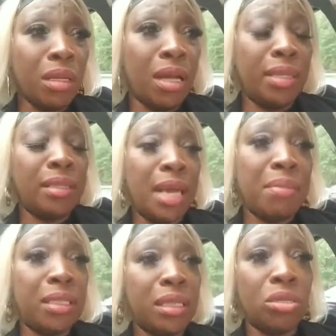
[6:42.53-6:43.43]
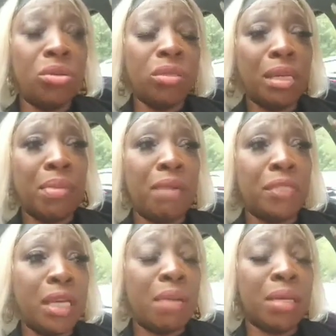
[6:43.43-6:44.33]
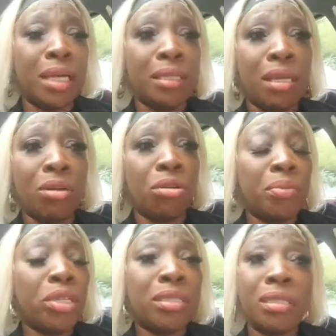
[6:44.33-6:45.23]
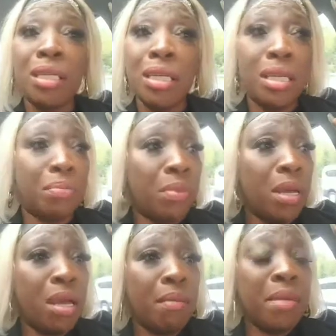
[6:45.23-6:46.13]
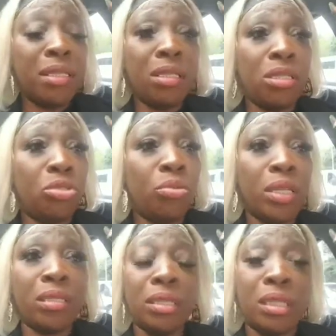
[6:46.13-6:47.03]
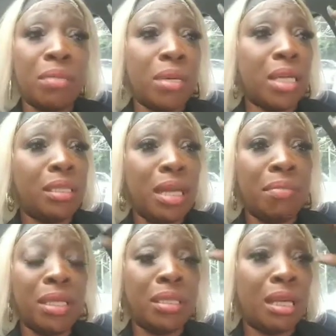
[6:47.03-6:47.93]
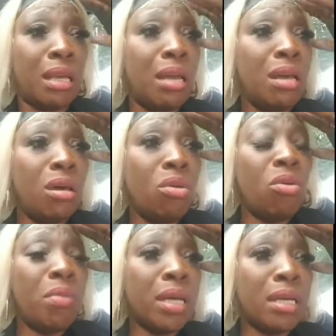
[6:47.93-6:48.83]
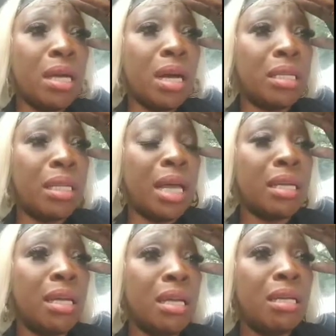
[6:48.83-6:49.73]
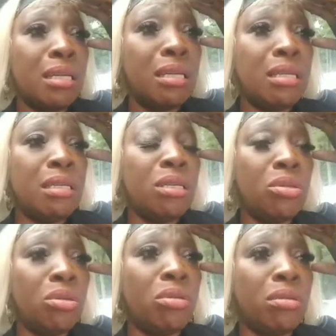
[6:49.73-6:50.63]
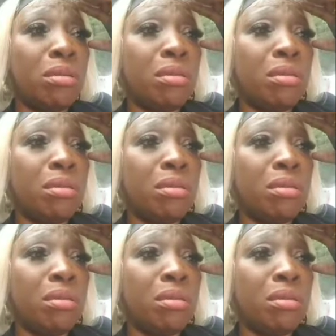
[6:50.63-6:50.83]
it's like me I say, no, so I have to talk because it hurt me not sleep. Me I tell you the truth, me not sleep, because it like me I say, oh my God, like, you know,